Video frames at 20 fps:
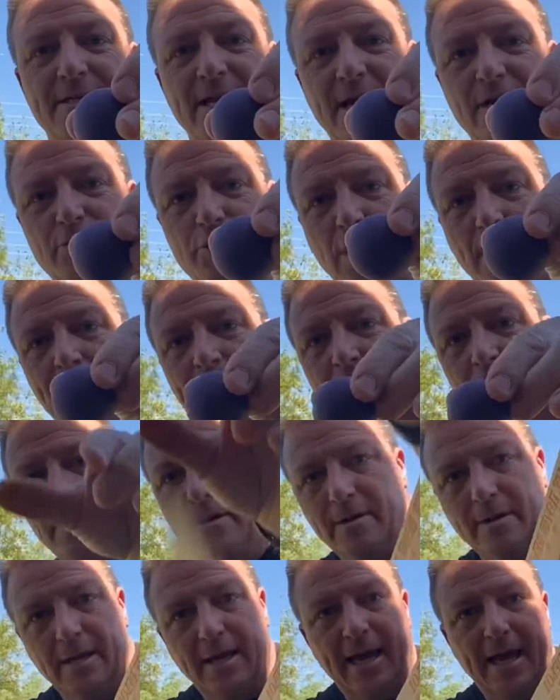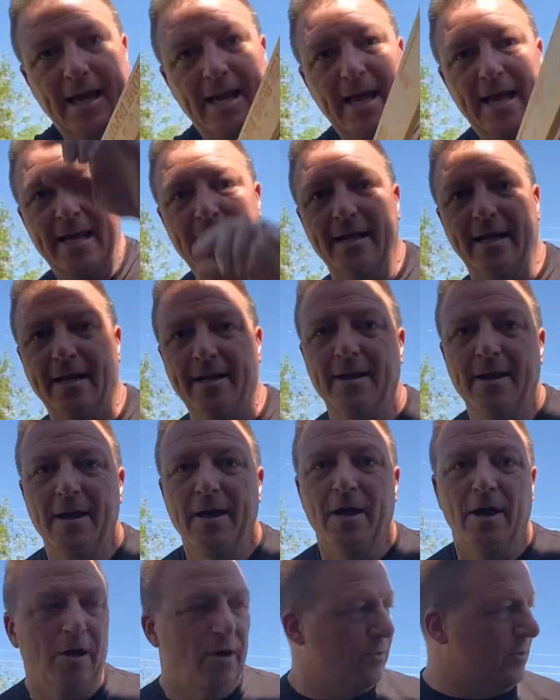I drop it and I hit it,
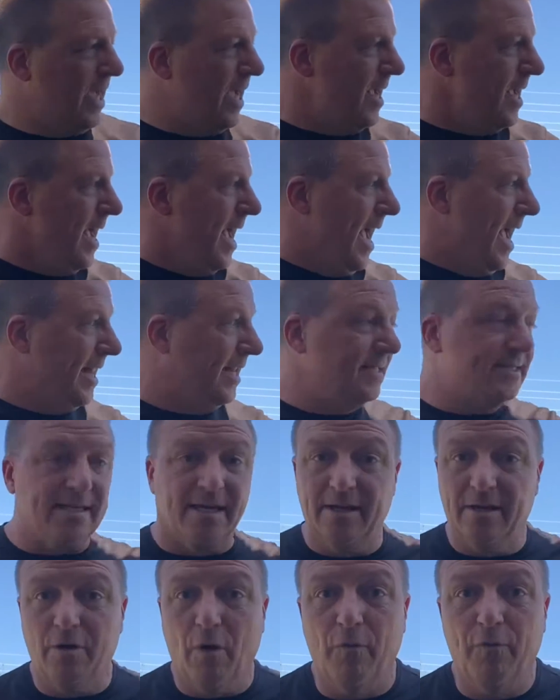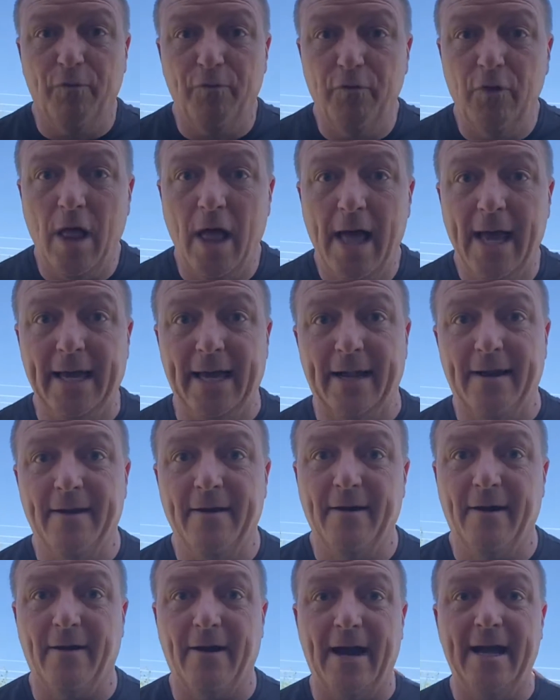okay? And it's gonna go flying,
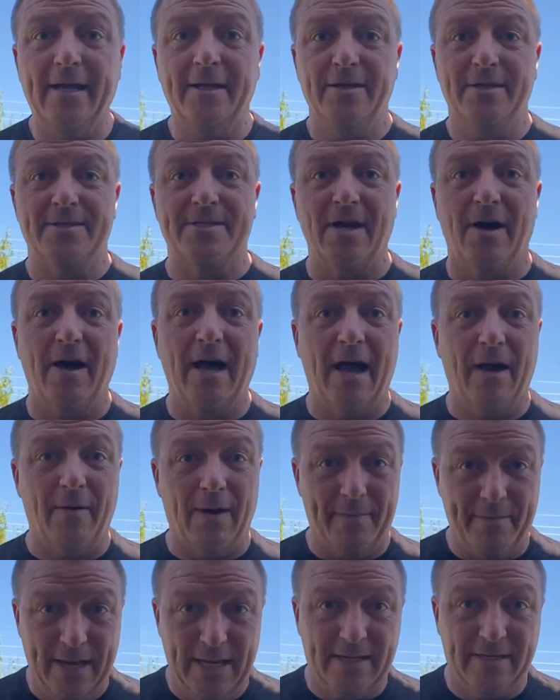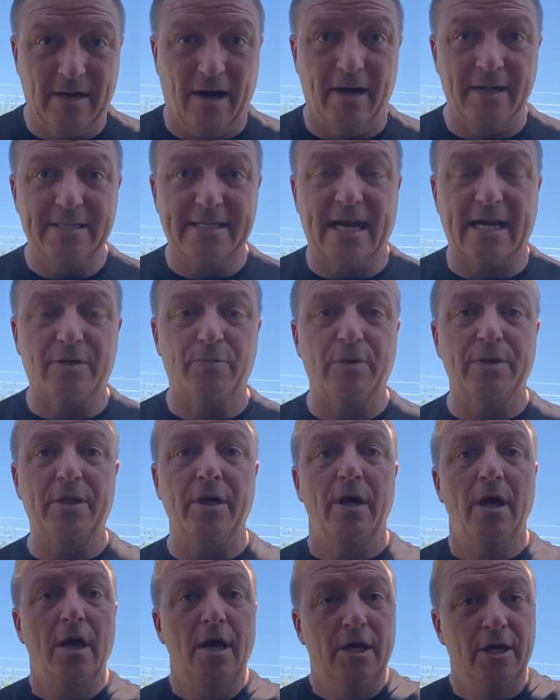all right? You saw how I made contact with
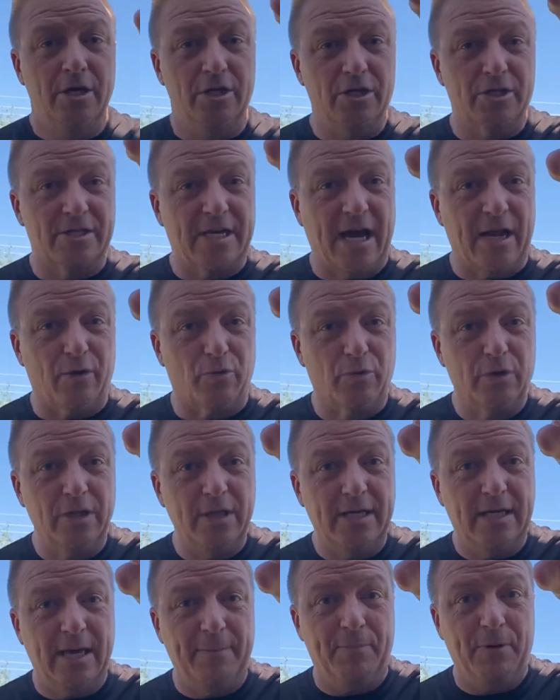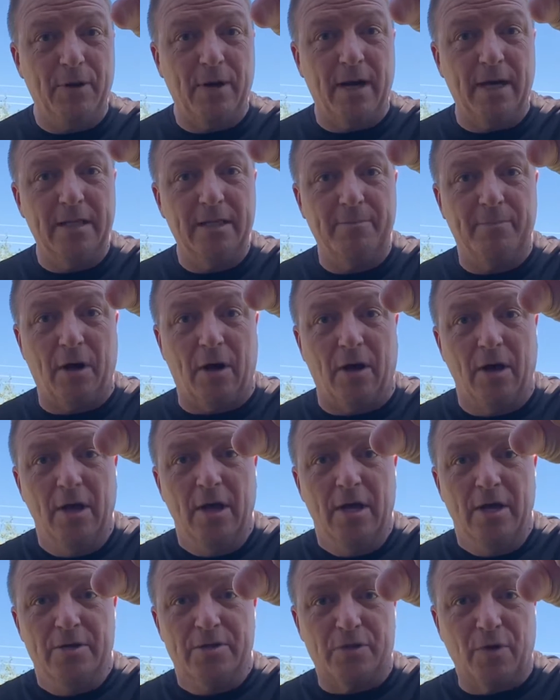it? You just gotta really keep your eye on the ball.
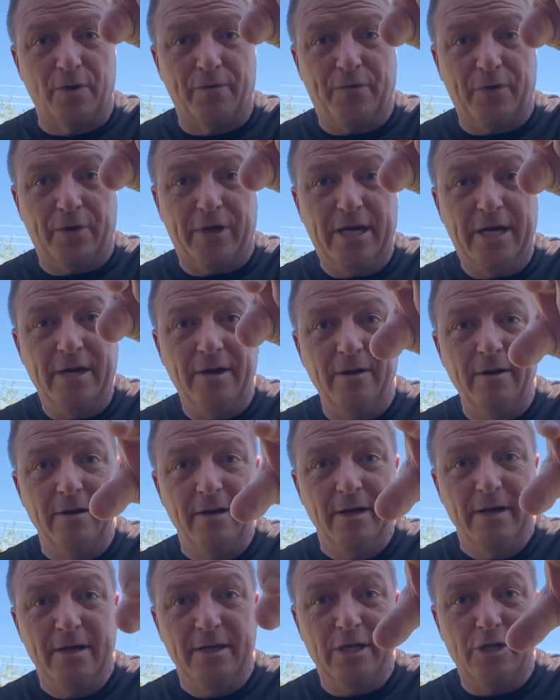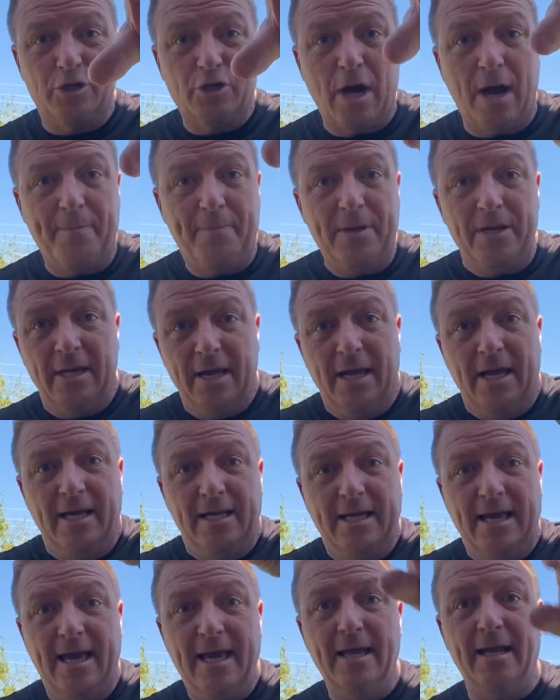So if you're here, you drop it,
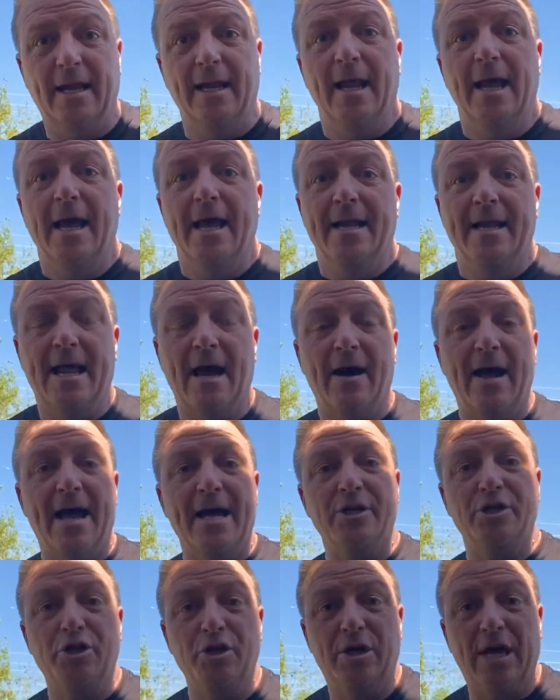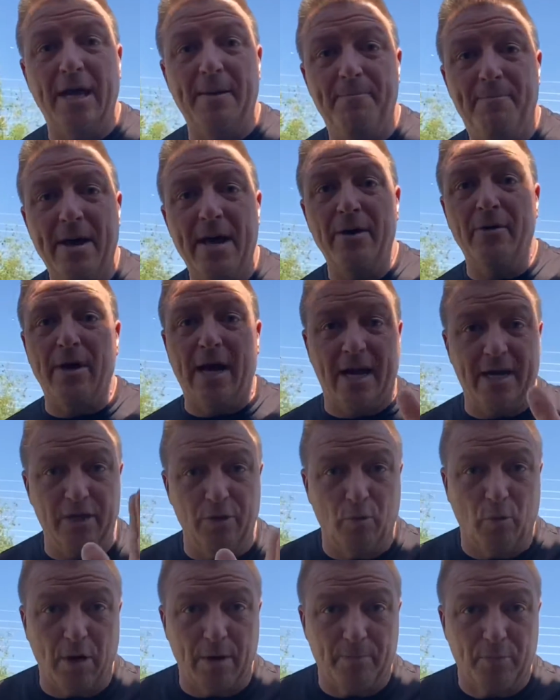you hit it. Now, as you get better at it, you
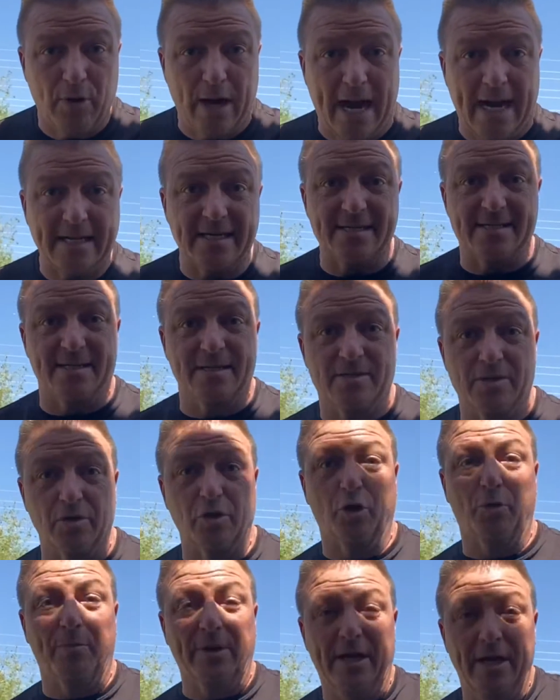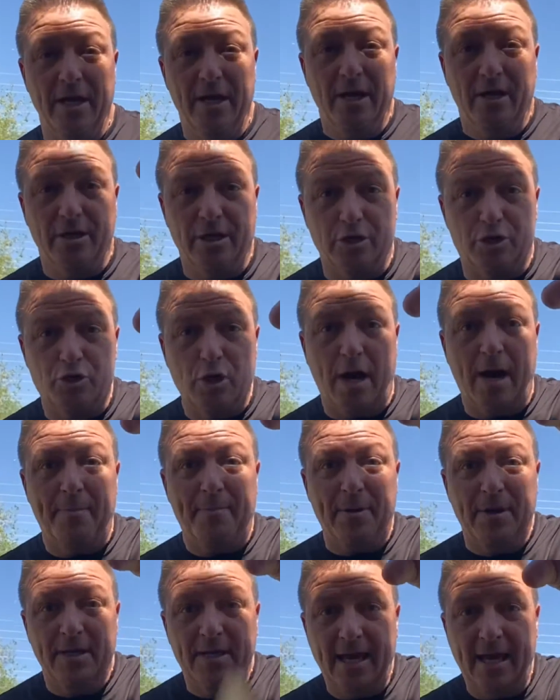wanna practice this a little bit. You
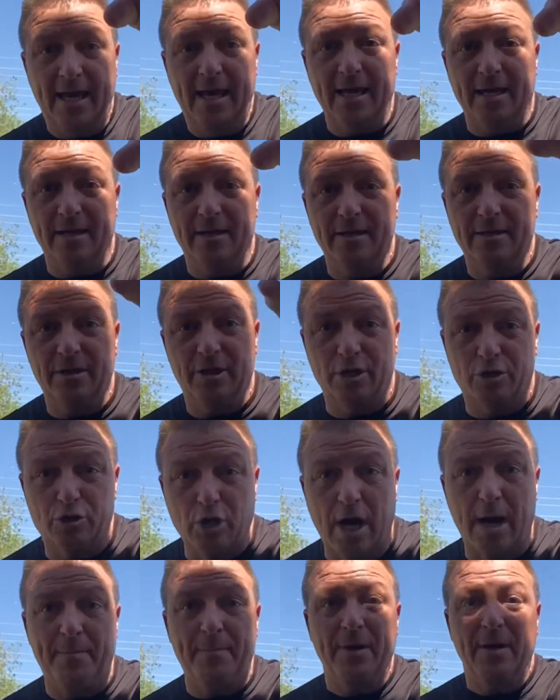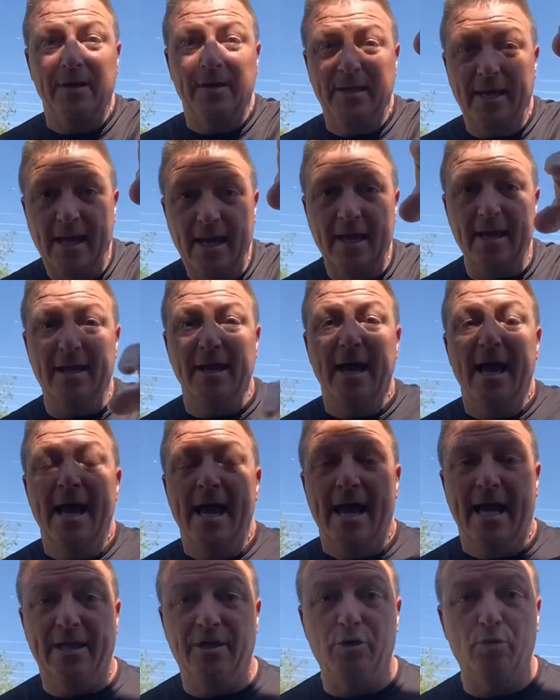drop, you hit, you drop, you hit.
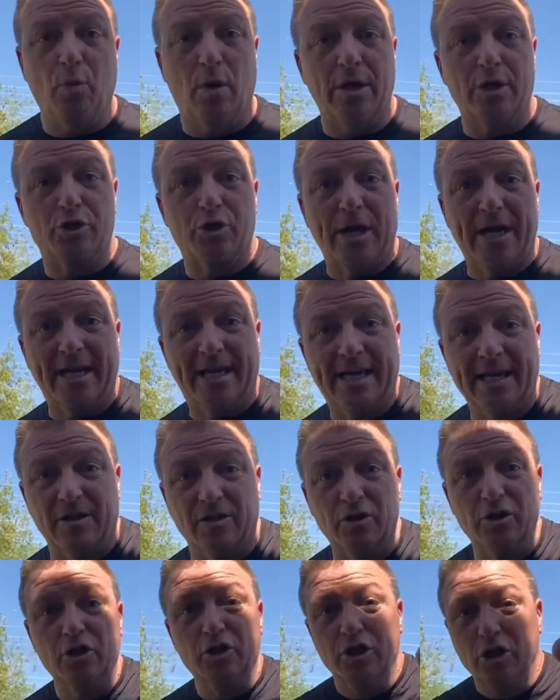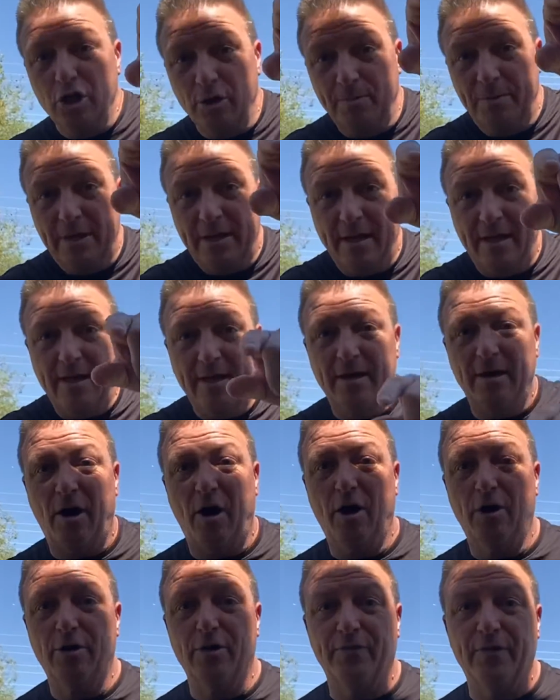And you wanna try to get a little bit
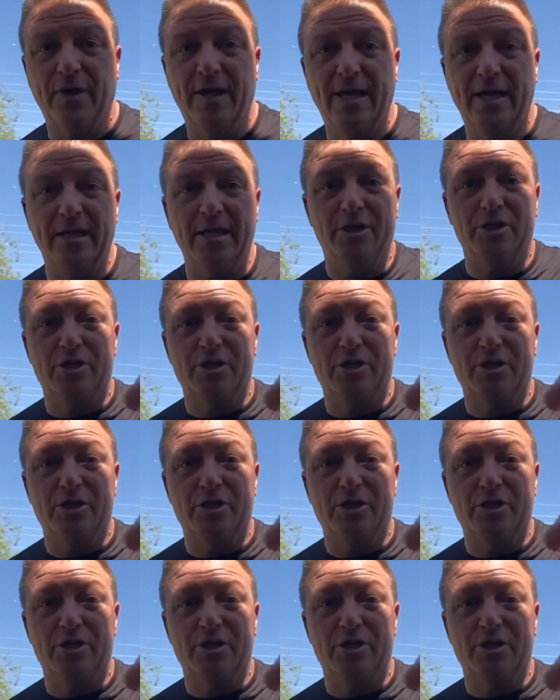harder of a hit each